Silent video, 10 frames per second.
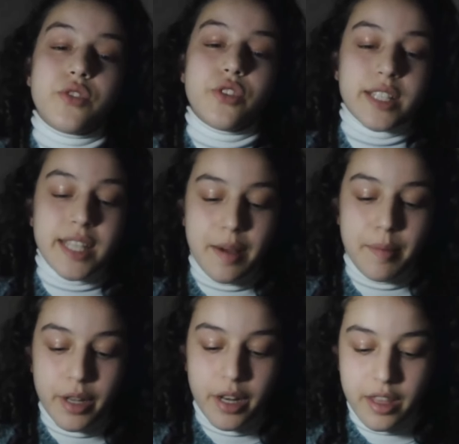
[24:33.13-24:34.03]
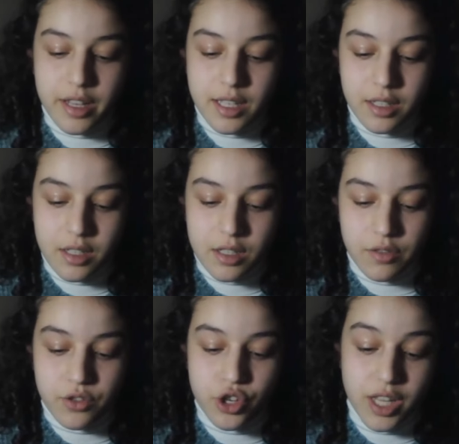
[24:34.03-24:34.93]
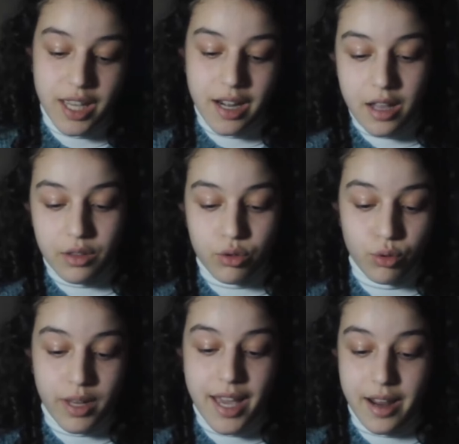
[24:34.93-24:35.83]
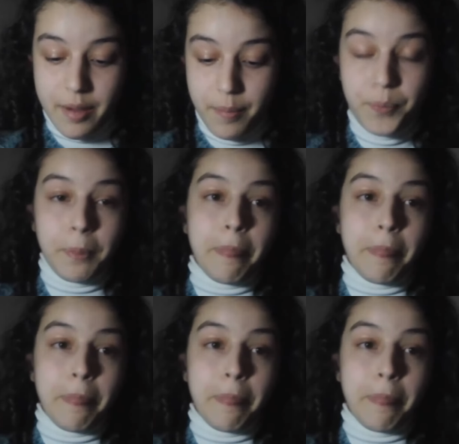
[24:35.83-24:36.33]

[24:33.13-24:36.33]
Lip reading: For example, the cities of Jenin and Tul Karem